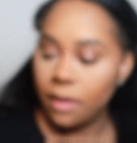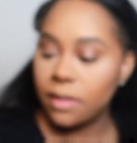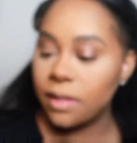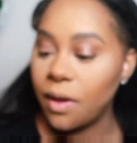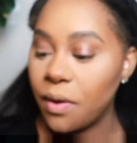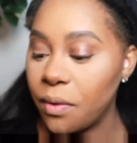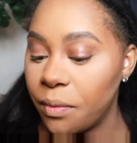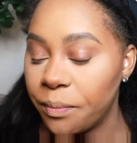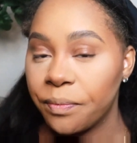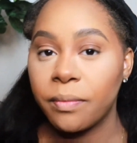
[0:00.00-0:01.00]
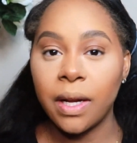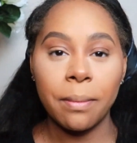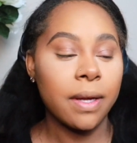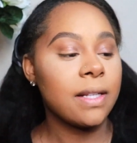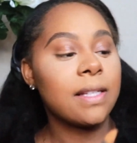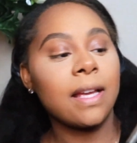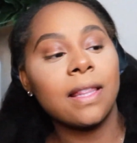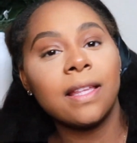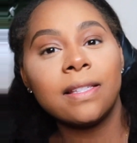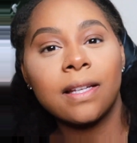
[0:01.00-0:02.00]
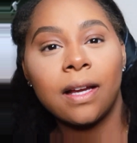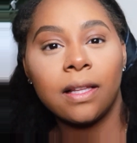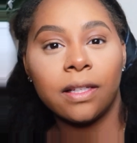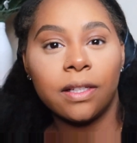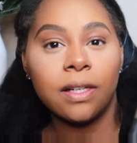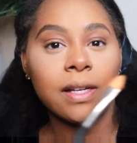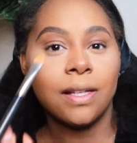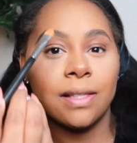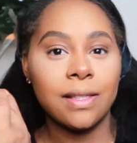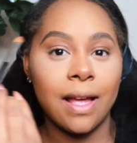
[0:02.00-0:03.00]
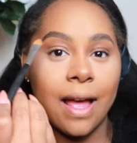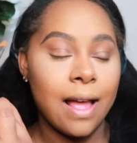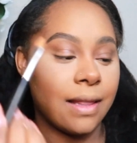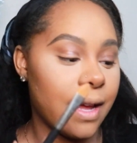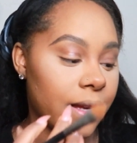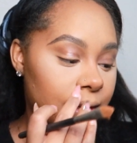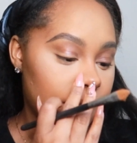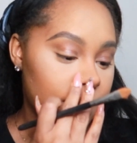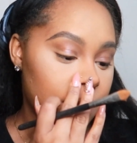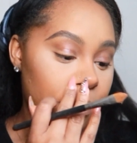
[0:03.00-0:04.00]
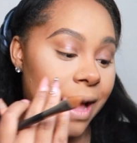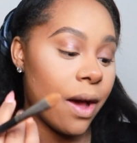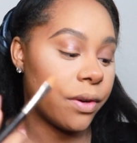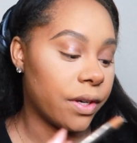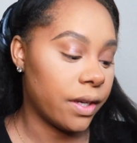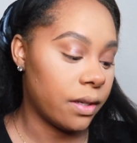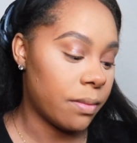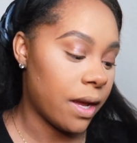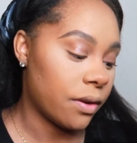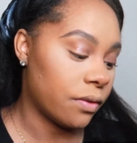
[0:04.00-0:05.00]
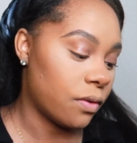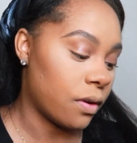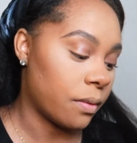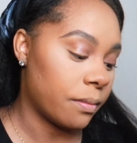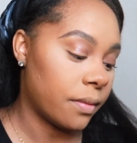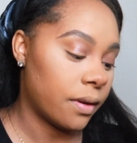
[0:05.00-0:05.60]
So, but I'm gonna take this color to highlight, and it's a powder, in a powder form.